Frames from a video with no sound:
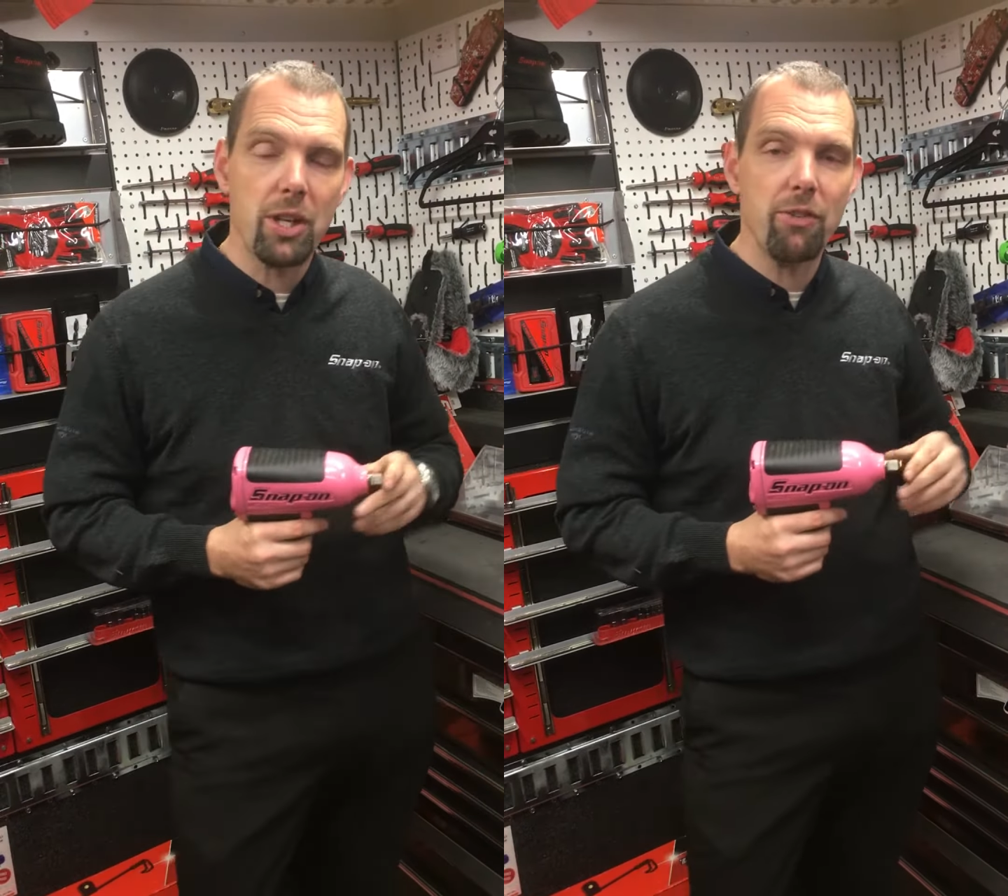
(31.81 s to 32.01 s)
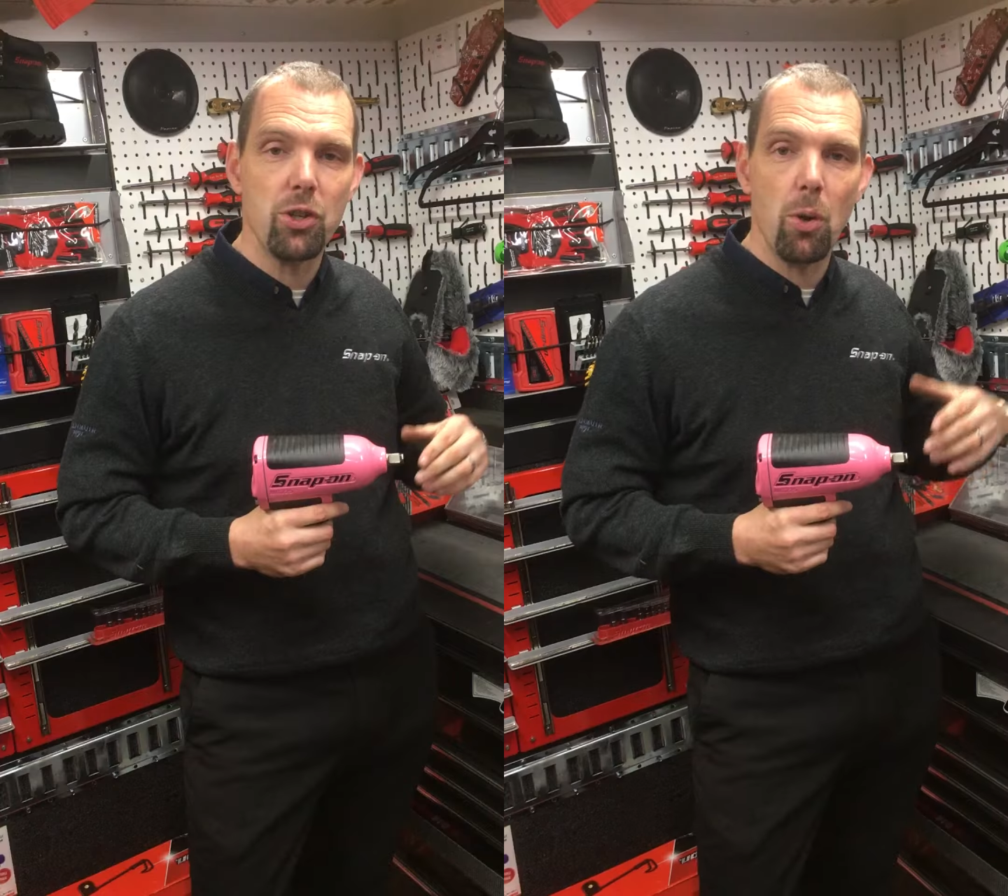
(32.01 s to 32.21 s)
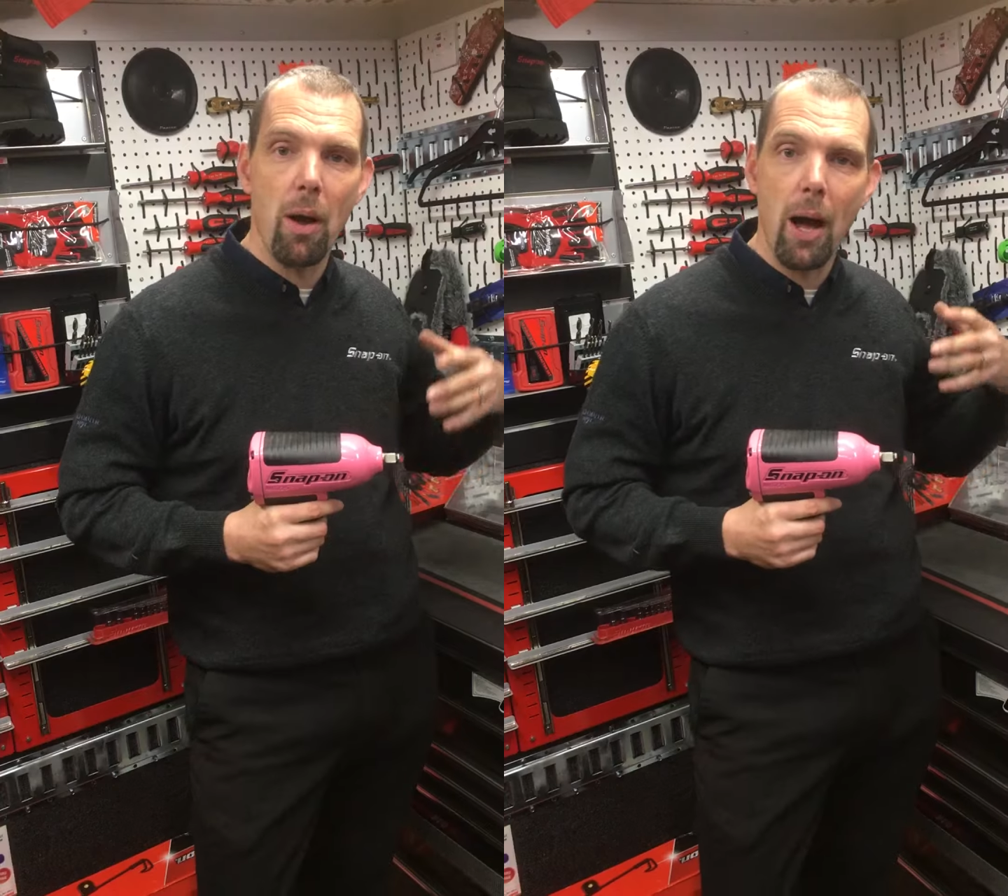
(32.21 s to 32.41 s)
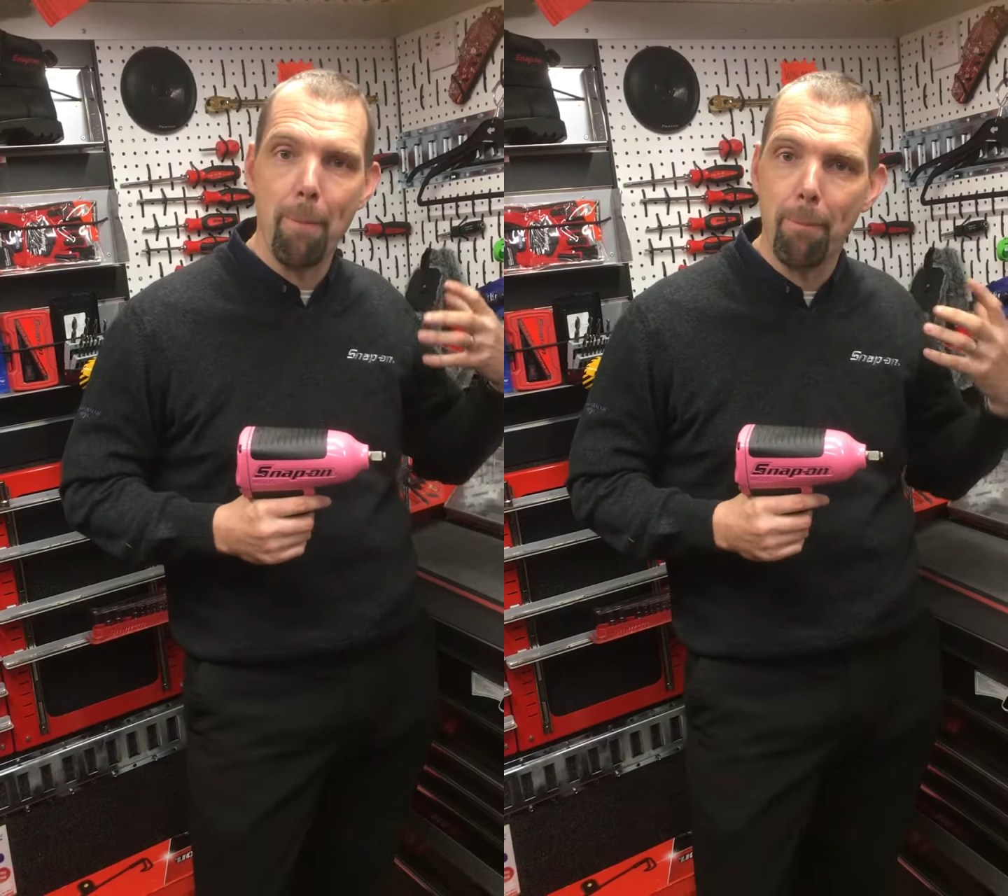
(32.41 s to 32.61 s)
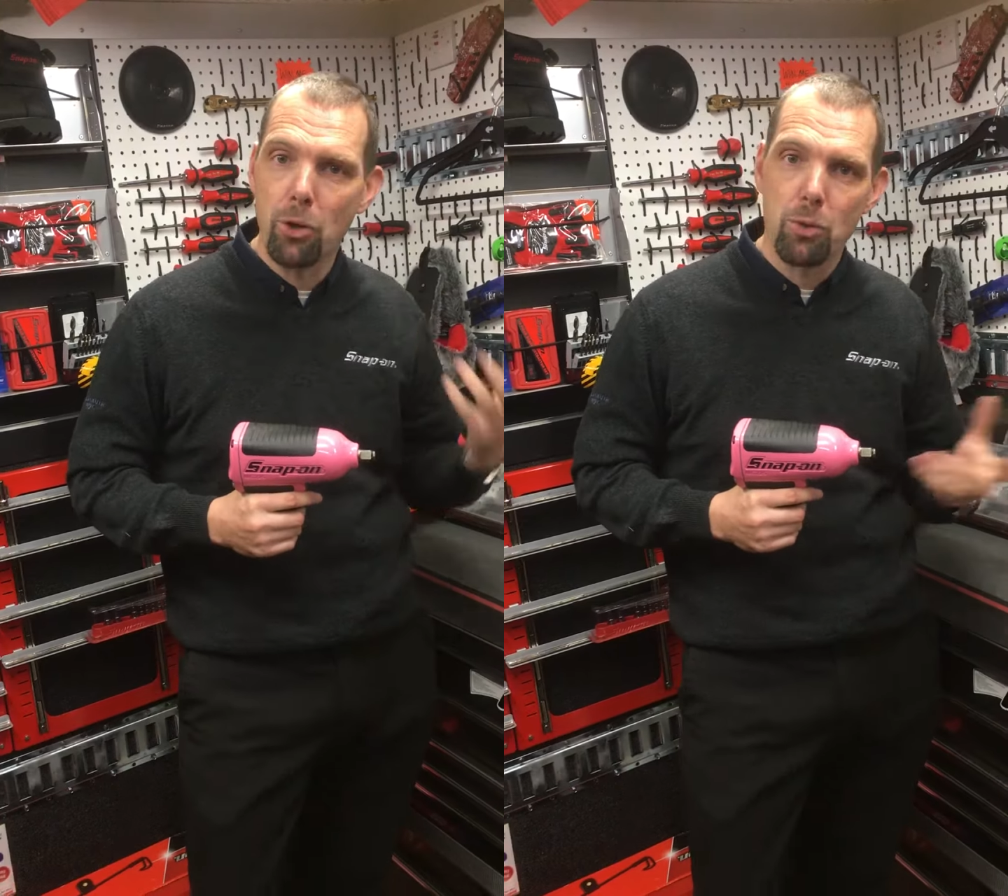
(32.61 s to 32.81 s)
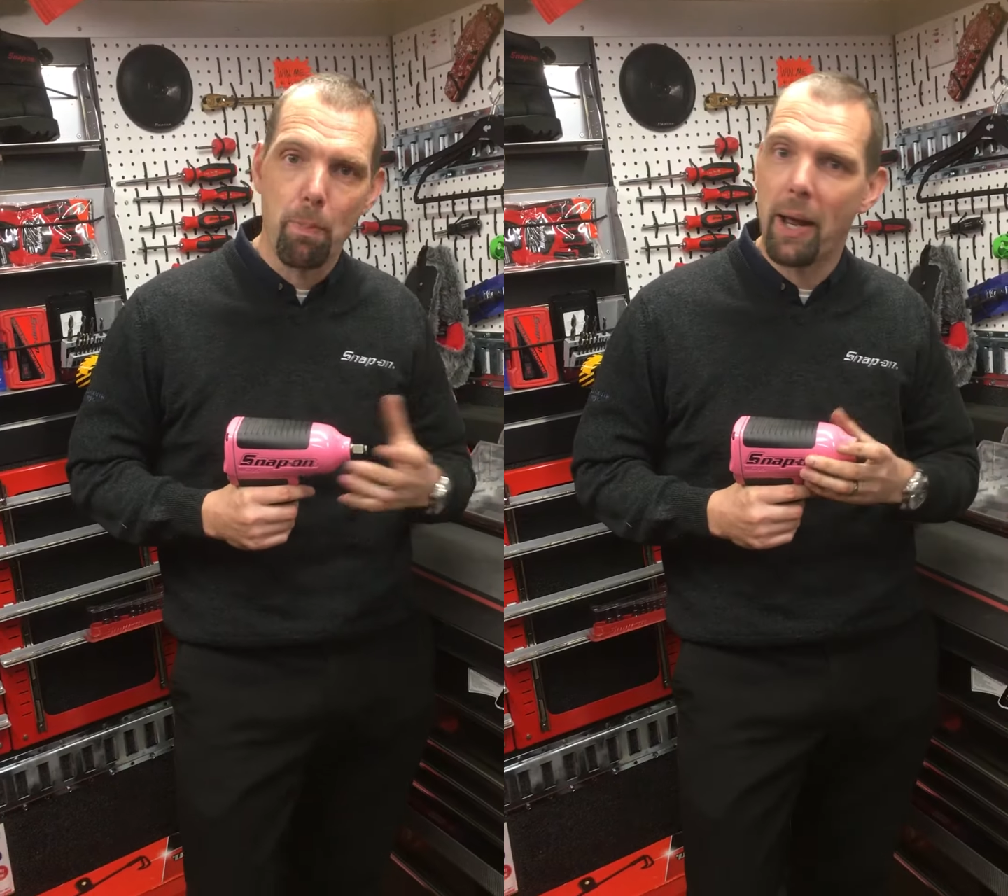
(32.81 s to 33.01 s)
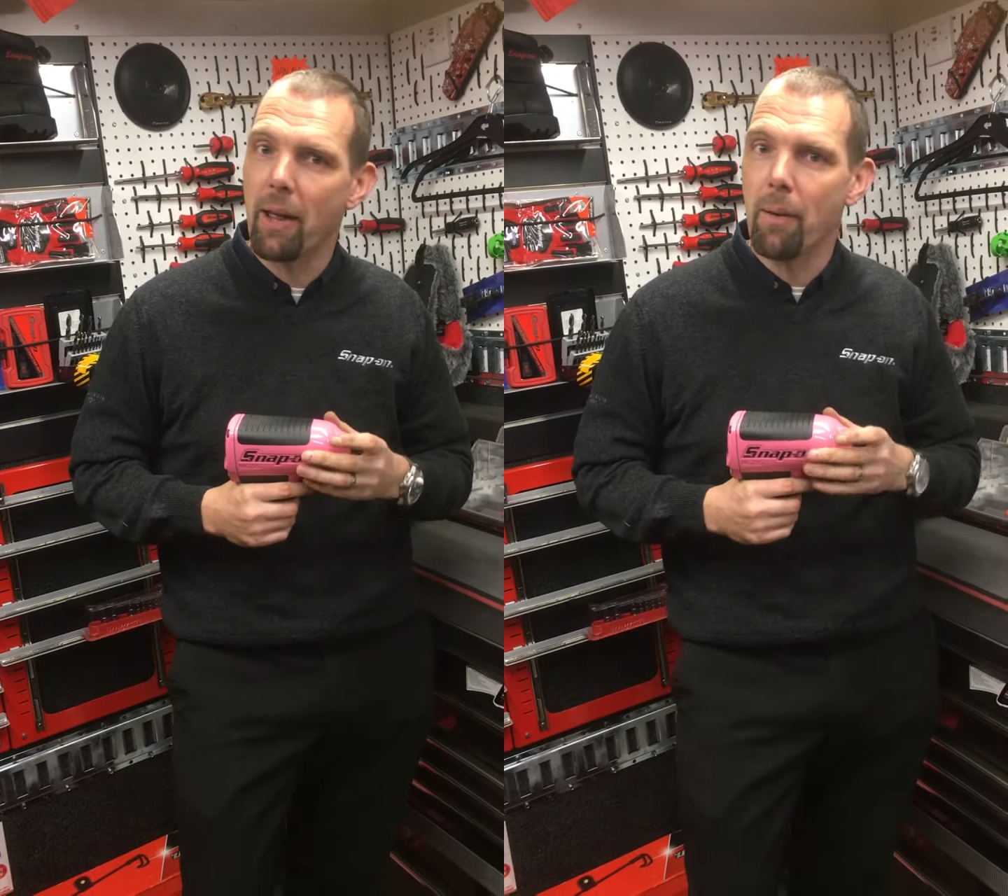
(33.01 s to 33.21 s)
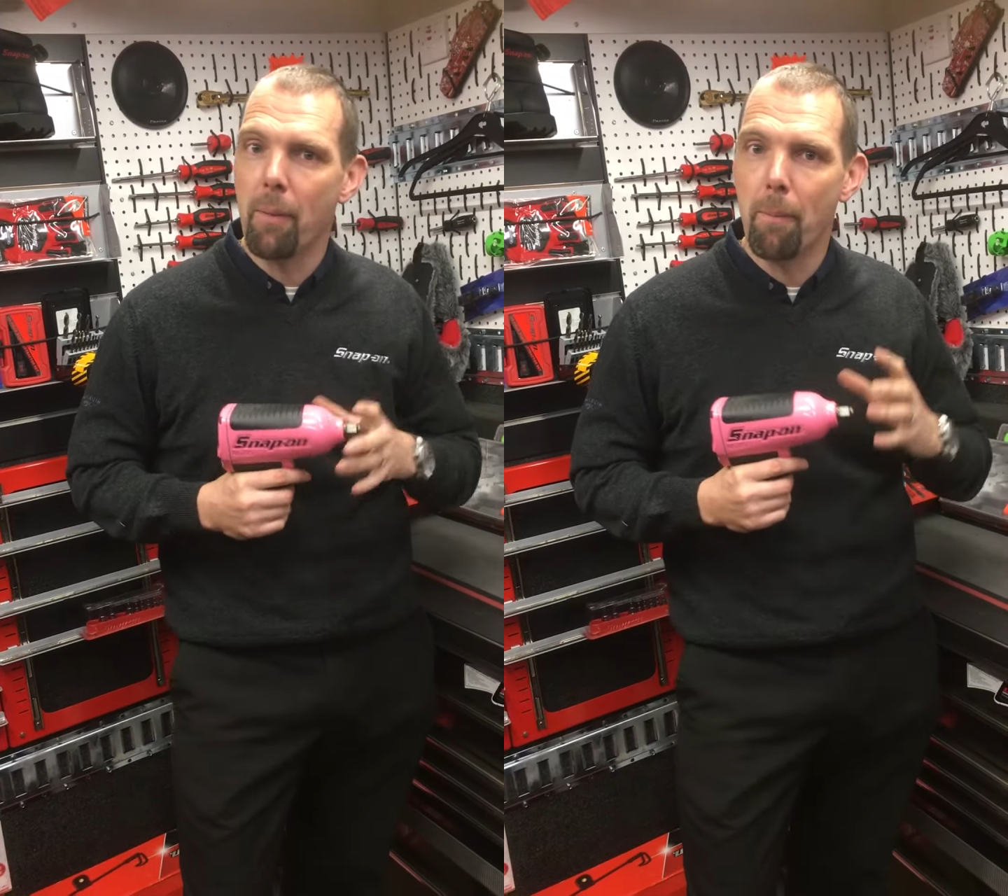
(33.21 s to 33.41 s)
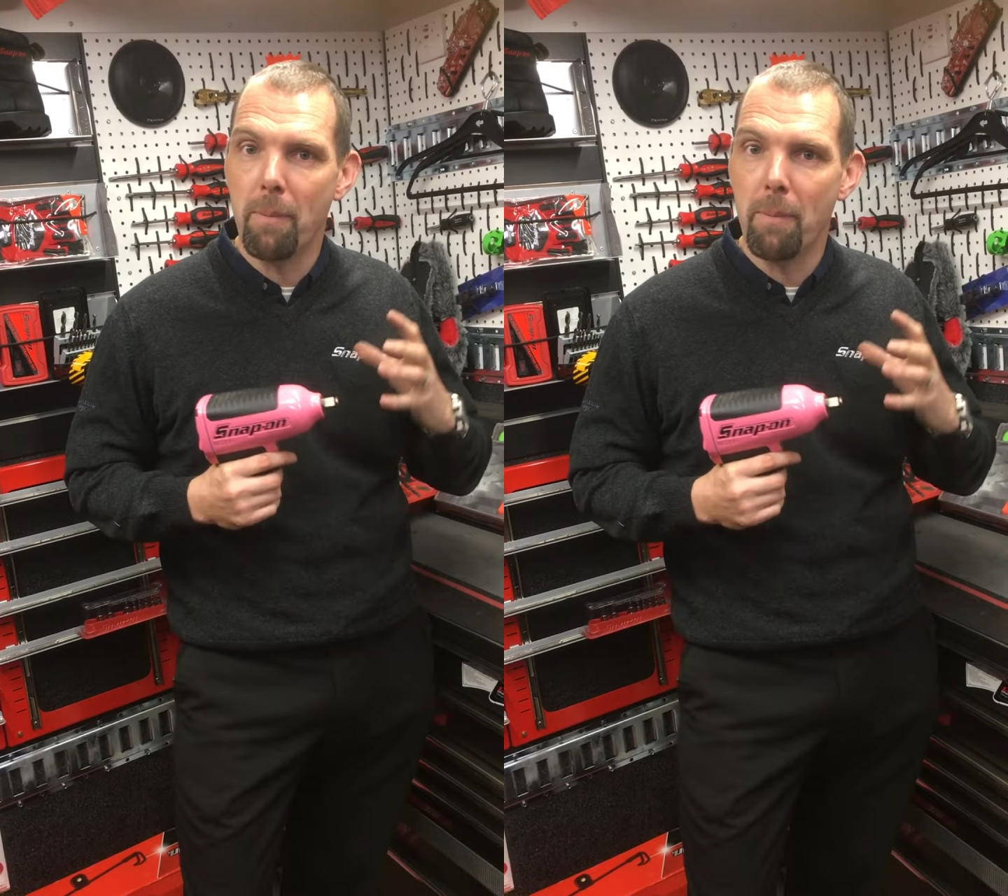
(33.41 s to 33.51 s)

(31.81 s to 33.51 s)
gives you a much better